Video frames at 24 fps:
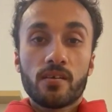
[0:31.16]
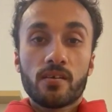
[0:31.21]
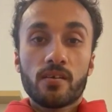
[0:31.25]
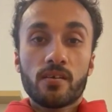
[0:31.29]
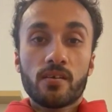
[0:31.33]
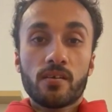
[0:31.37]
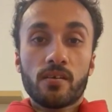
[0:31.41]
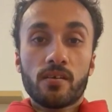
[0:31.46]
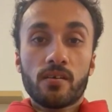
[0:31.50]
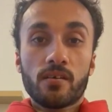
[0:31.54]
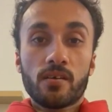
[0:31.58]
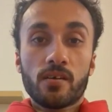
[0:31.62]

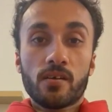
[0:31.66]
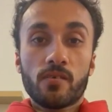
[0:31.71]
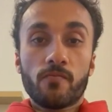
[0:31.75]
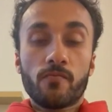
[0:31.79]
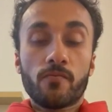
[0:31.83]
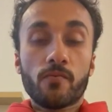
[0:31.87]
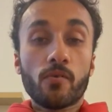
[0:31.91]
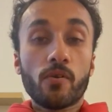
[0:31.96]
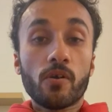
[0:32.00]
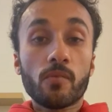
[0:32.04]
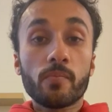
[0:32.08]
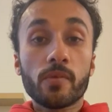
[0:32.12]
I
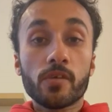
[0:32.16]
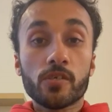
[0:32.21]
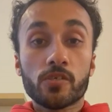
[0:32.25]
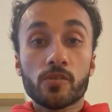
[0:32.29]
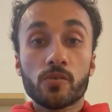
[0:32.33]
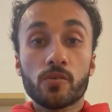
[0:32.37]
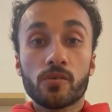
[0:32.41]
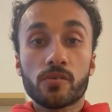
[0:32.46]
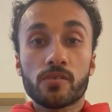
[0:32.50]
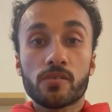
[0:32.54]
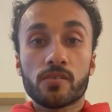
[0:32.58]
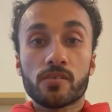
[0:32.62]
forgot
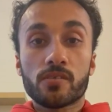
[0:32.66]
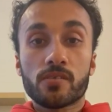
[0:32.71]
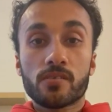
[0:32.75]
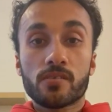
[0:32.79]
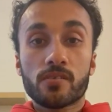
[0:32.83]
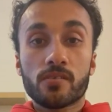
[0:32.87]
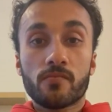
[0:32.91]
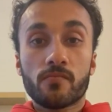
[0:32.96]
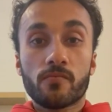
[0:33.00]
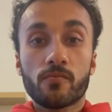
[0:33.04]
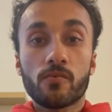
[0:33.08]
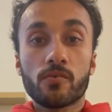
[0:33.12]

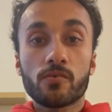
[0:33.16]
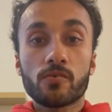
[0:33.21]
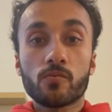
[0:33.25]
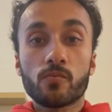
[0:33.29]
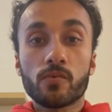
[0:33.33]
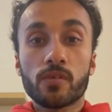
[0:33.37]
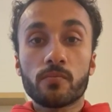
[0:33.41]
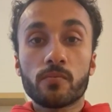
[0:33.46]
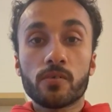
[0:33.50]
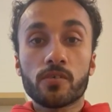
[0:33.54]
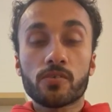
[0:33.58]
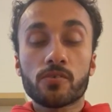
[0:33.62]
to
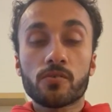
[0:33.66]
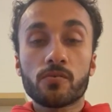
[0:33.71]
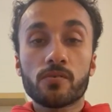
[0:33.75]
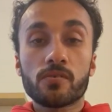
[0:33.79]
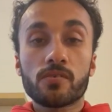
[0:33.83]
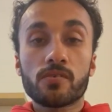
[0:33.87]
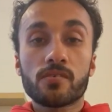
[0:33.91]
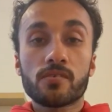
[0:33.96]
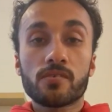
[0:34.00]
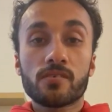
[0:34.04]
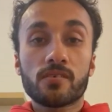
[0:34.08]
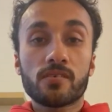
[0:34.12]
wear my
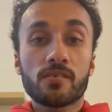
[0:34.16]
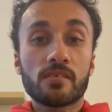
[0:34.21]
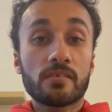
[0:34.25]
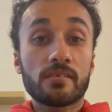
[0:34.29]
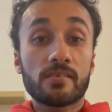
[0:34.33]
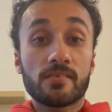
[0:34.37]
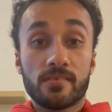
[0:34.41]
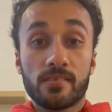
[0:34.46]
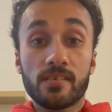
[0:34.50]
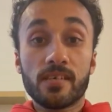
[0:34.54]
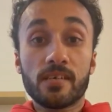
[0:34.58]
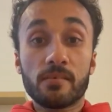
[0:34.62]
shorts.
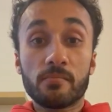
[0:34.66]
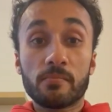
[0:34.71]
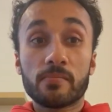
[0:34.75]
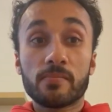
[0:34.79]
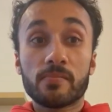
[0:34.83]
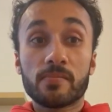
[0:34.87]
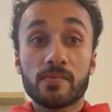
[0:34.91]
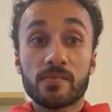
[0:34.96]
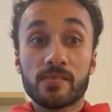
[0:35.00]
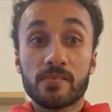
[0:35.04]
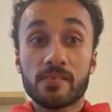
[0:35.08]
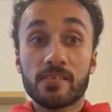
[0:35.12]

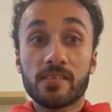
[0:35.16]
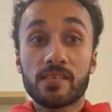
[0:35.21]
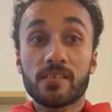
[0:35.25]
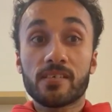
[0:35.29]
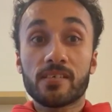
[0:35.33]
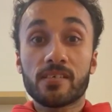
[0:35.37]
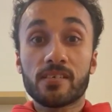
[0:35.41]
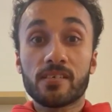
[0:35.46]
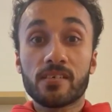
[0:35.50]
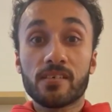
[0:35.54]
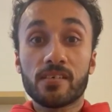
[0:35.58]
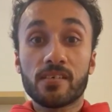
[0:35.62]

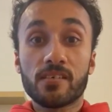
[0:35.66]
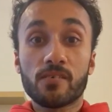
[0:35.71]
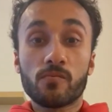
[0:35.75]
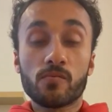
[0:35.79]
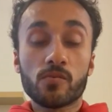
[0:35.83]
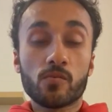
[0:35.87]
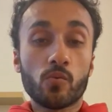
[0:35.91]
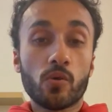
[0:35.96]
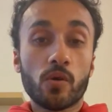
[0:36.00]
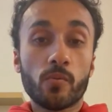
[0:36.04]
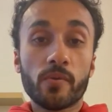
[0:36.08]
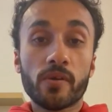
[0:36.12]
I
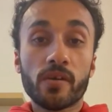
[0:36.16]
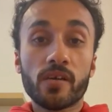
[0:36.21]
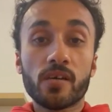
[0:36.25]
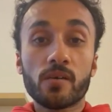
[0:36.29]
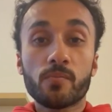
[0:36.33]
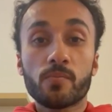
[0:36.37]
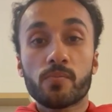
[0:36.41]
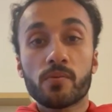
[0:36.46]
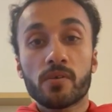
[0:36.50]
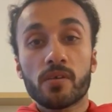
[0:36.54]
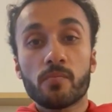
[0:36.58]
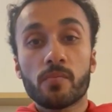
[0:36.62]
was warming
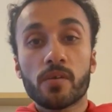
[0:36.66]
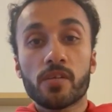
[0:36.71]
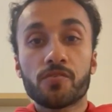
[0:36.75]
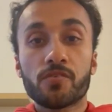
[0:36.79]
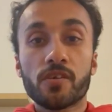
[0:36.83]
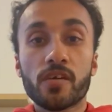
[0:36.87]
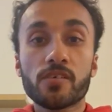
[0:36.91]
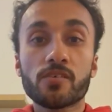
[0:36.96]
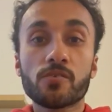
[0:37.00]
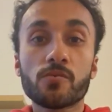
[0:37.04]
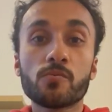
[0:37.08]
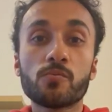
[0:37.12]
up in my
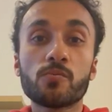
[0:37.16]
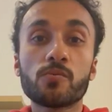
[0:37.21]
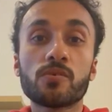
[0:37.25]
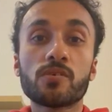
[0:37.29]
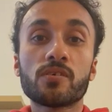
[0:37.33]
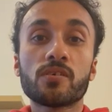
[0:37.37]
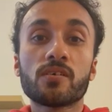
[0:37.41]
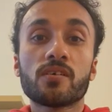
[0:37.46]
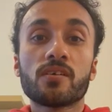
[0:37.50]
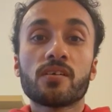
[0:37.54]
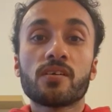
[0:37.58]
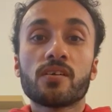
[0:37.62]
track suit,
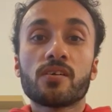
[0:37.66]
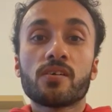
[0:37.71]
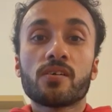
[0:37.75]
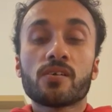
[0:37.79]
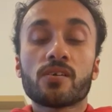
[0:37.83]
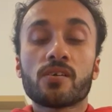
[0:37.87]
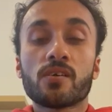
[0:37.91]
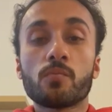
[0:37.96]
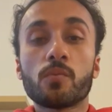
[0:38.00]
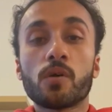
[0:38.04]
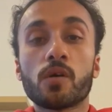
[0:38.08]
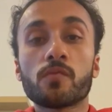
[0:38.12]

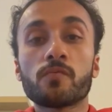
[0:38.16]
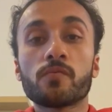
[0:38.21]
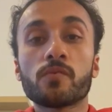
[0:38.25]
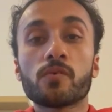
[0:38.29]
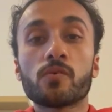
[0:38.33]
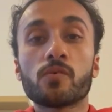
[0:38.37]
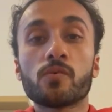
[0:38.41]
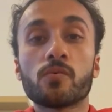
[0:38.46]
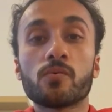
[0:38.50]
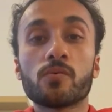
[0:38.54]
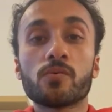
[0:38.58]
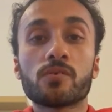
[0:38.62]
came out of the
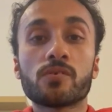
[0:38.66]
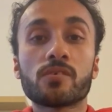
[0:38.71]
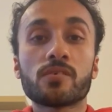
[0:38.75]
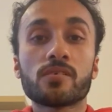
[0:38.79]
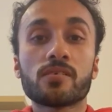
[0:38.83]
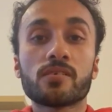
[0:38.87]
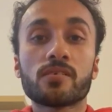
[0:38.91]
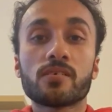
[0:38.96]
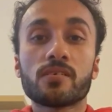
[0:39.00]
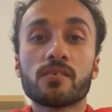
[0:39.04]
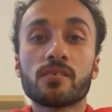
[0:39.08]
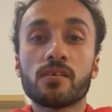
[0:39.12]
court
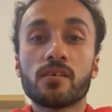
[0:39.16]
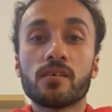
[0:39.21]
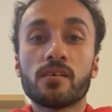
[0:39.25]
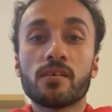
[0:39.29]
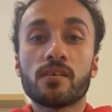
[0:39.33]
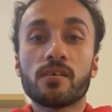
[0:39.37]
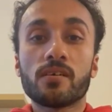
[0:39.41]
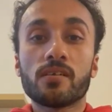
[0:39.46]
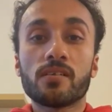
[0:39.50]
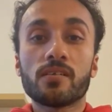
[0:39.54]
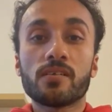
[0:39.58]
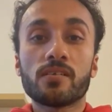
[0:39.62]

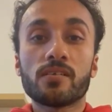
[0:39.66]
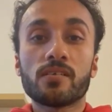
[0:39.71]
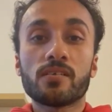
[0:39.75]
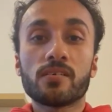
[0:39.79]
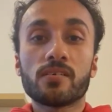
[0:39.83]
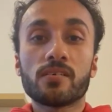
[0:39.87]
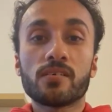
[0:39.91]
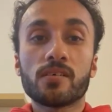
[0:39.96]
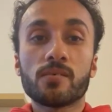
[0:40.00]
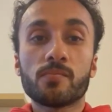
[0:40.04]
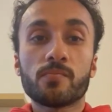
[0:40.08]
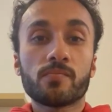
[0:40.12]
and
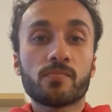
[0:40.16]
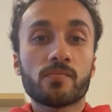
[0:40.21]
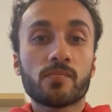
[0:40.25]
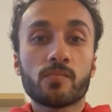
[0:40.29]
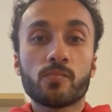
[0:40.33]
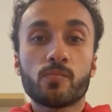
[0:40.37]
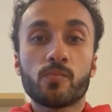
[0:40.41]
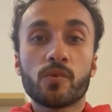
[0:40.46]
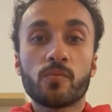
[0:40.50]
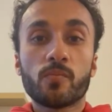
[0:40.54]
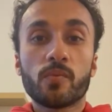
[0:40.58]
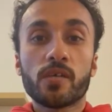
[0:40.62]

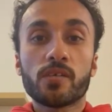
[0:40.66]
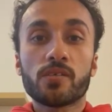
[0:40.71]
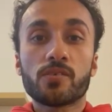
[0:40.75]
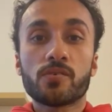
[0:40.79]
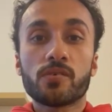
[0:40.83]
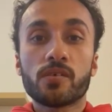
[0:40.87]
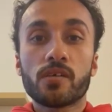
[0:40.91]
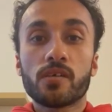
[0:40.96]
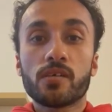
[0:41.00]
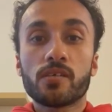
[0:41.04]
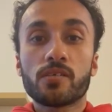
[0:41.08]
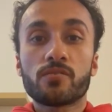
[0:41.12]
put my
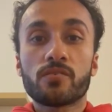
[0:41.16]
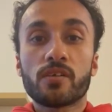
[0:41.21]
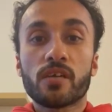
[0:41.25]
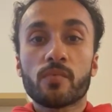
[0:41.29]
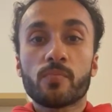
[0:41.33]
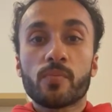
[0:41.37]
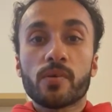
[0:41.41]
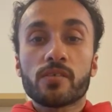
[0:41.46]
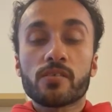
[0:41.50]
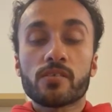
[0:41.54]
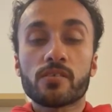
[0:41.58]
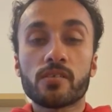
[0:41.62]

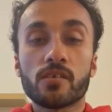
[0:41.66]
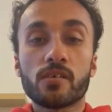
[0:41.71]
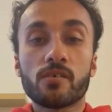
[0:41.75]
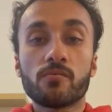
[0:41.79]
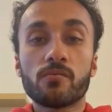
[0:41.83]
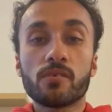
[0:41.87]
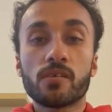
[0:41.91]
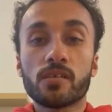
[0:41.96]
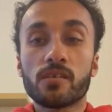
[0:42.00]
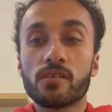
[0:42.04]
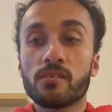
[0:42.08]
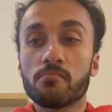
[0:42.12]
track pants
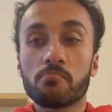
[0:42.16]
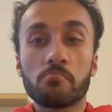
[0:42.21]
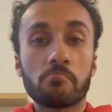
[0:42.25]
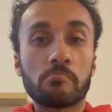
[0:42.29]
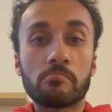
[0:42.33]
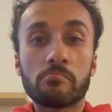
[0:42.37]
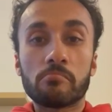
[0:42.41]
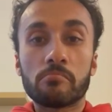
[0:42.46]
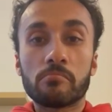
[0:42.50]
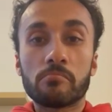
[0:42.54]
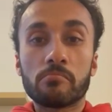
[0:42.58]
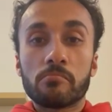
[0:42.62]
down, and
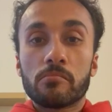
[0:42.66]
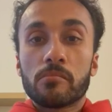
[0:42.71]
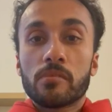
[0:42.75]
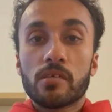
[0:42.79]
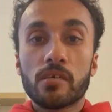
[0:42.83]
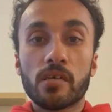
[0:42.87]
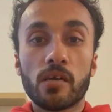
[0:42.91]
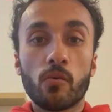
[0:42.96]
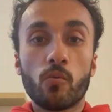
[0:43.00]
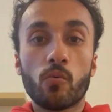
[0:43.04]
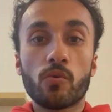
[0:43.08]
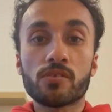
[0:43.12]

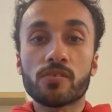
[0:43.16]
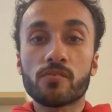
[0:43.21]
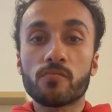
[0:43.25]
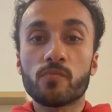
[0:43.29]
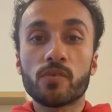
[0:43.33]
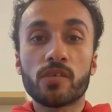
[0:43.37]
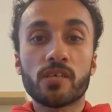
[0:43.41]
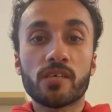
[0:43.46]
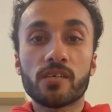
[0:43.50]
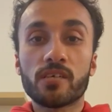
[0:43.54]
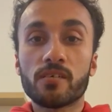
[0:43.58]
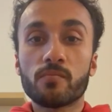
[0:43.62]
I wasn't
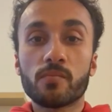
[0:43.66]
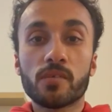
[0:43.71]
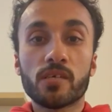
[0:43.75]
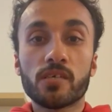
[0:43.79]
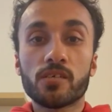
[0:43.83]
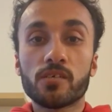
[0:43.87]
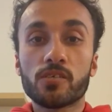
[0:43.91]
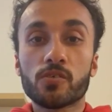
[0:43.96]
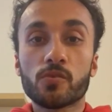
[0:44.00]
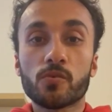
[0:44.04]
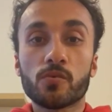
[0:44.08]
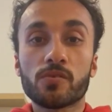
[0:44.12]
wearing
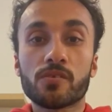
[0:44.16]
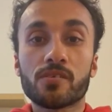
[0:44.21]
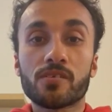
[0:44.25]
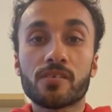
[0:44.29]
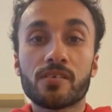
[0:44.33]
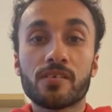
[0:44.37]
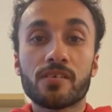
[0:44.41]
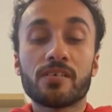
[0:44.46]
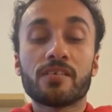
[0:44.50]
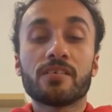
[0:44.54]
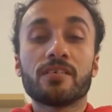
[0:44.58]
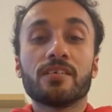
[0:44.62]
my shorts.
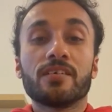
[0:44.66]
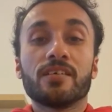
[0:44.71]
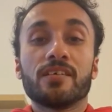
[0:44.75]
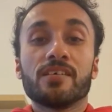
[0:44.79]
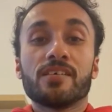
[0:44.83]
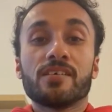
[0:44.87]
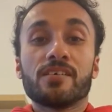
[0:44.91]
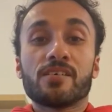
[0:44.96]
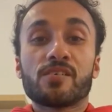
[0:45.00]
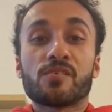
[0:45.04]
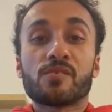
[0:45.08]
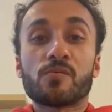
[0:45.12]

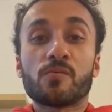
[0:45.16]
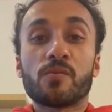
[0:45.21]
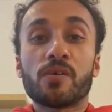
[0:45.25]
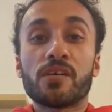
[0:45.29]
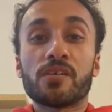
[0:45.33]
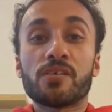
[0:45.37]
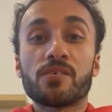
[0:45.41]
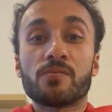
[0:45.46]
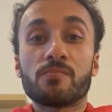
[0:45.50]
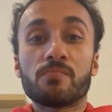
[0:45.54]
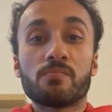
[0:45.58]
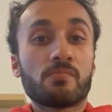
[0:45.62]
So
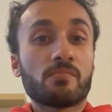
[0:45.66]
I